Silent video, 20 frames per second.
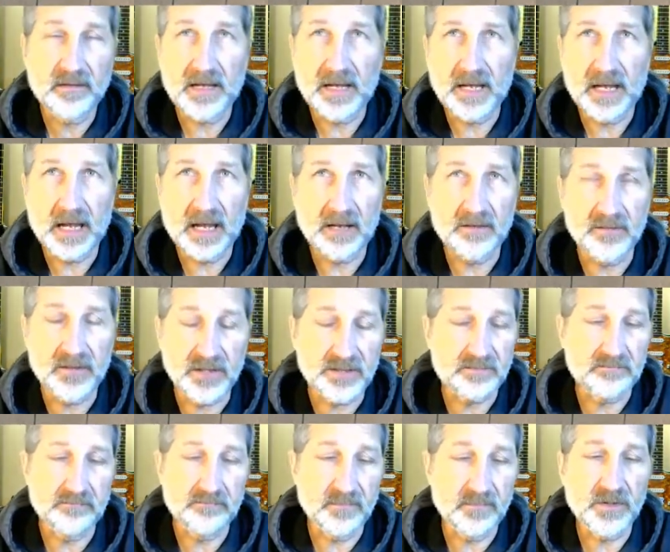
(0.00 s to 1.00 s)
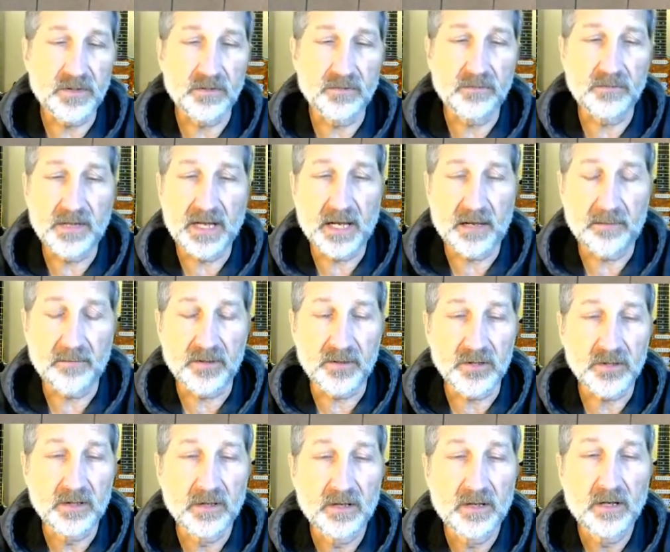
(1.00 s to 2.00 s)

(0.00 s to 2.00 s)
and just do damage.